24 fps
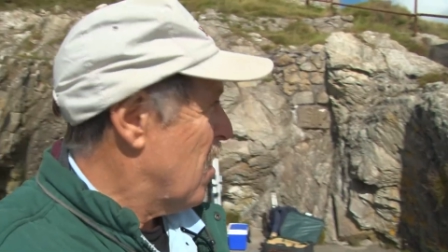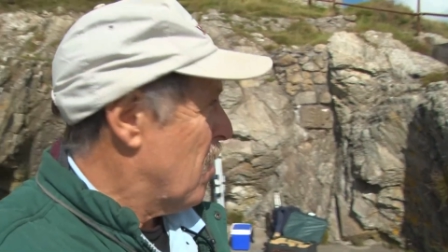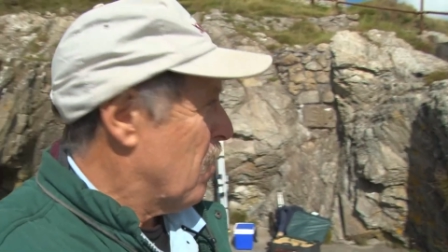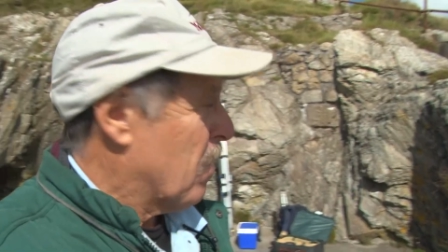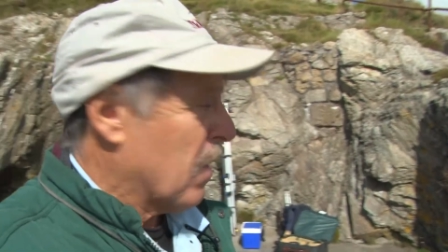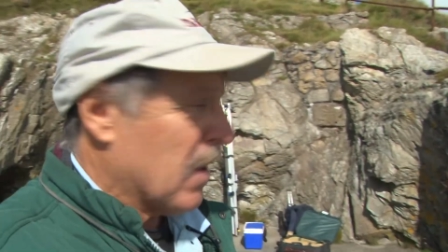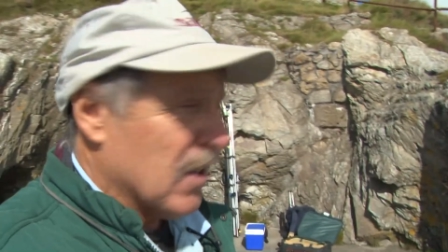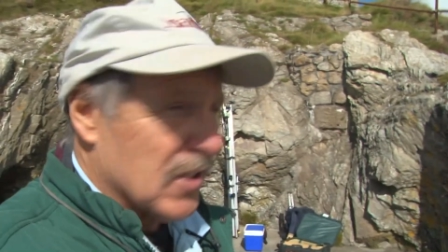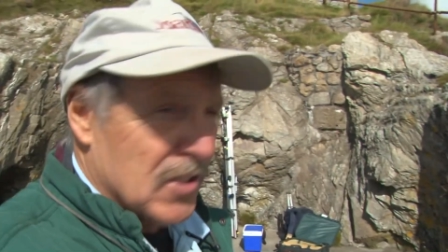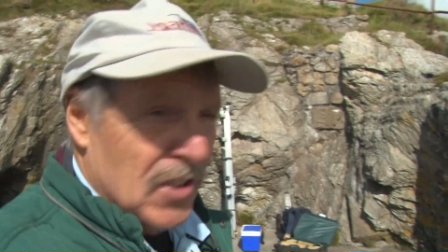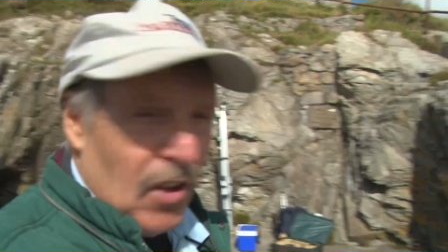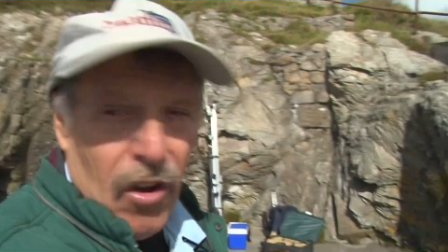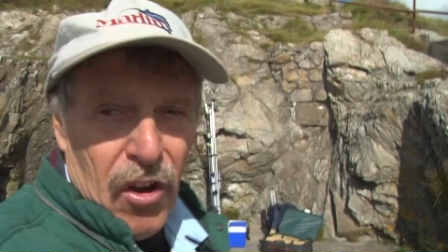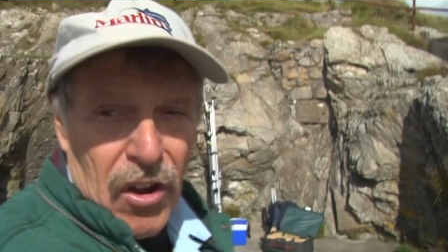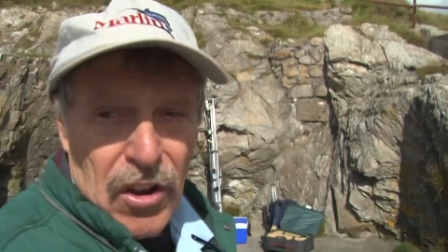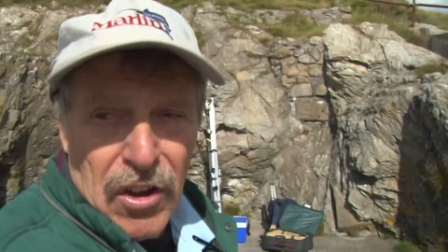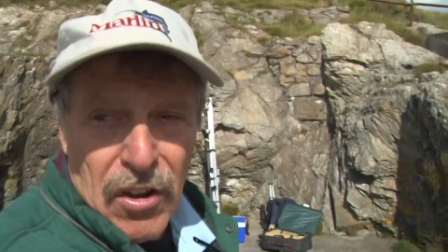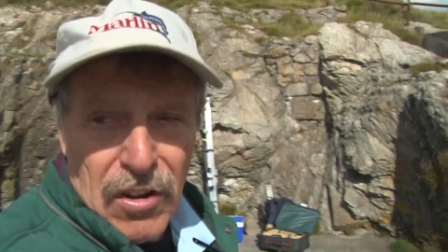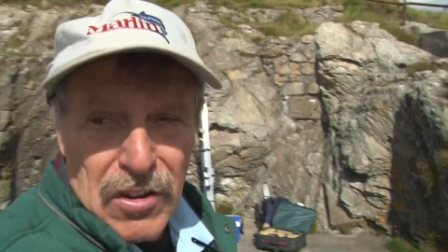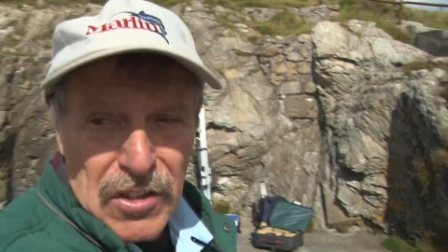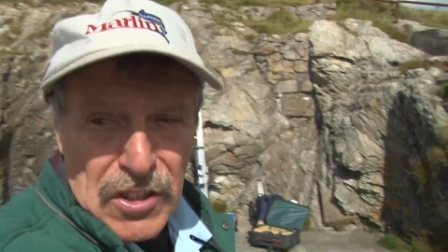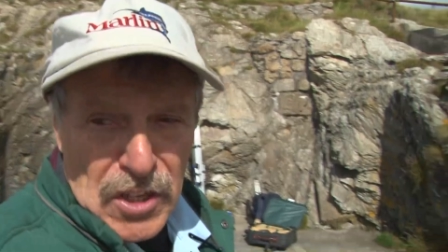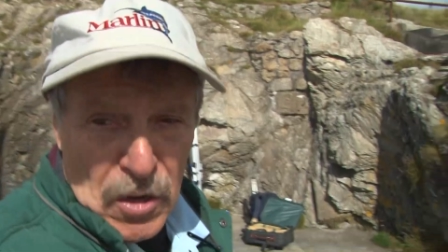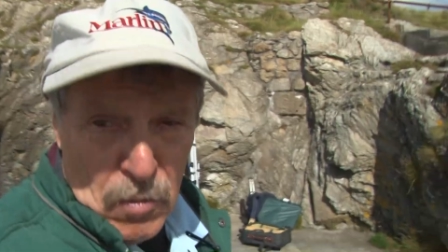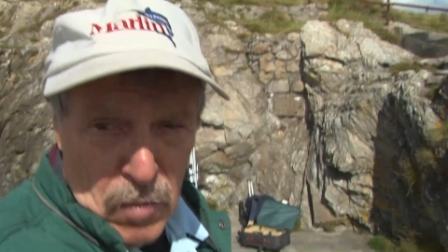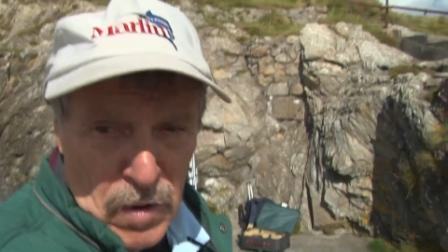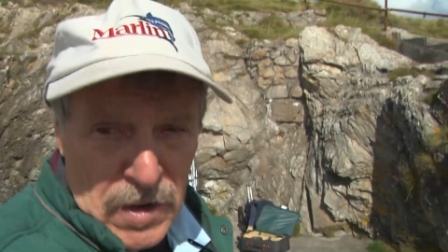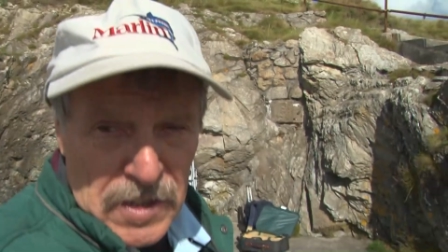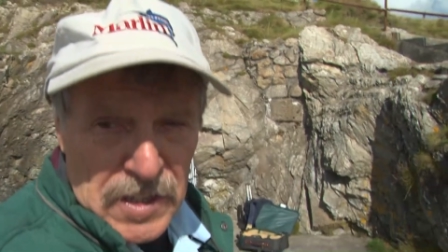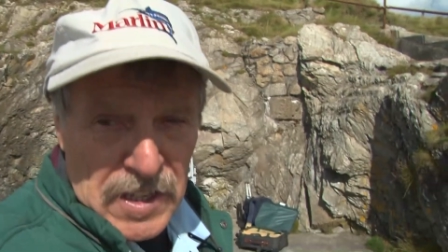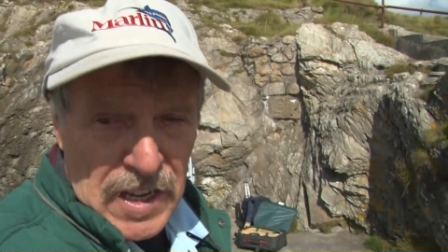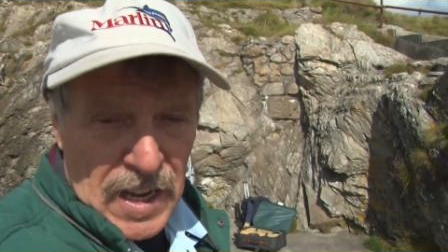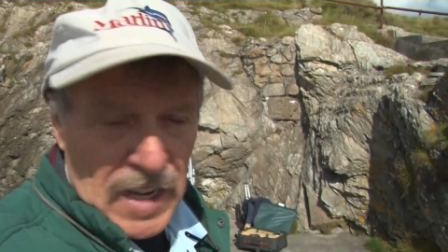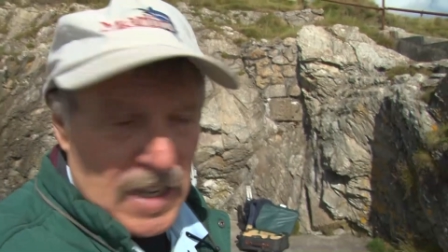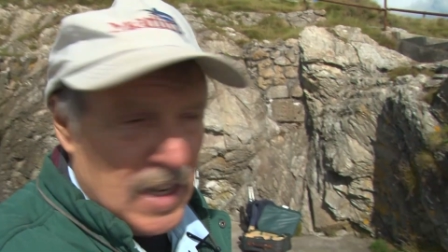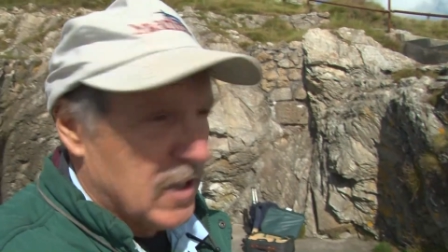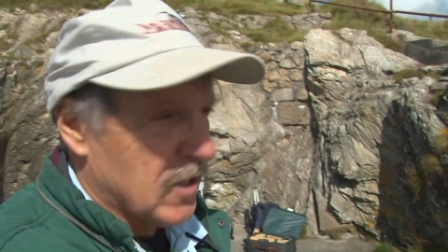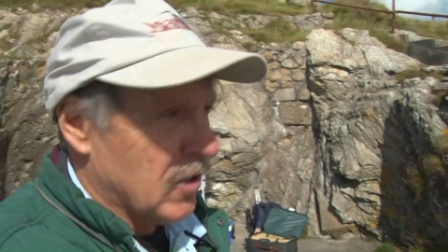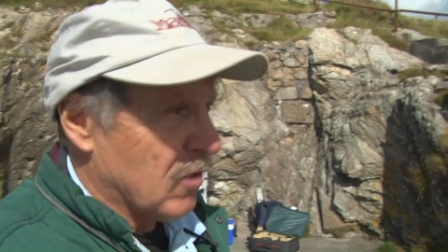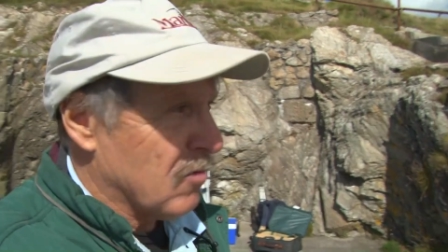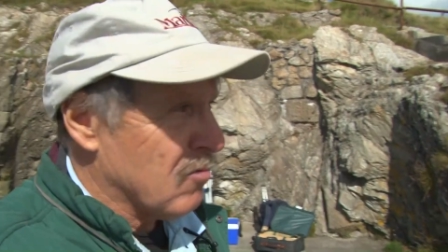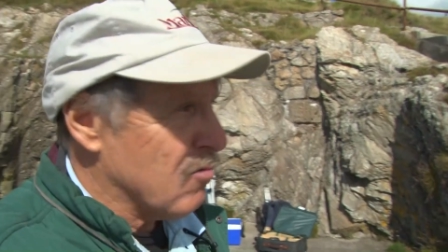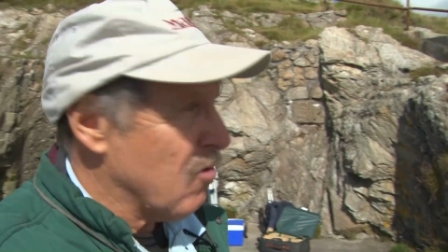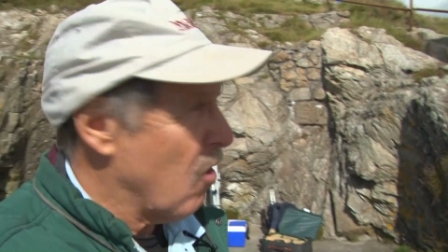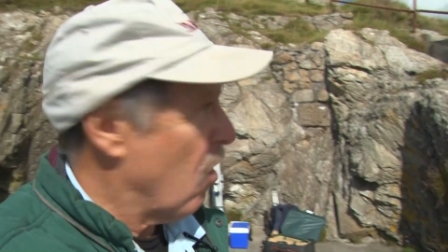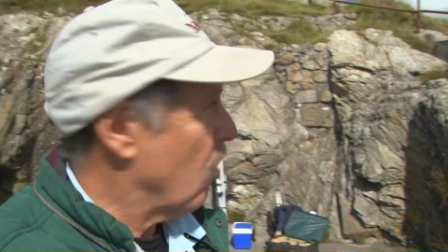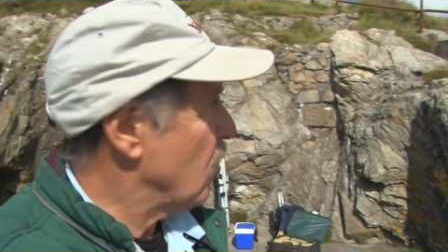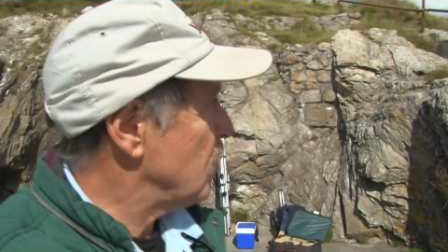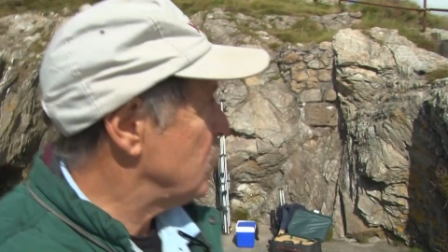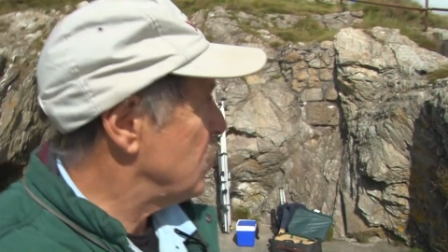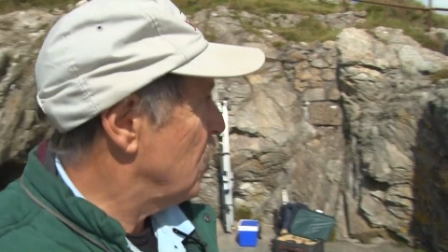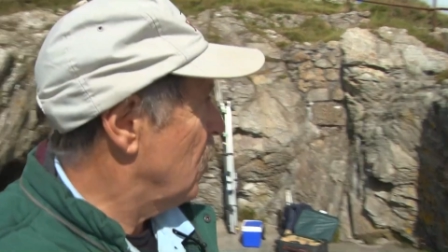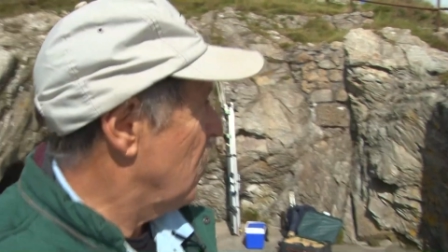because I can't see a way to get down to the rocks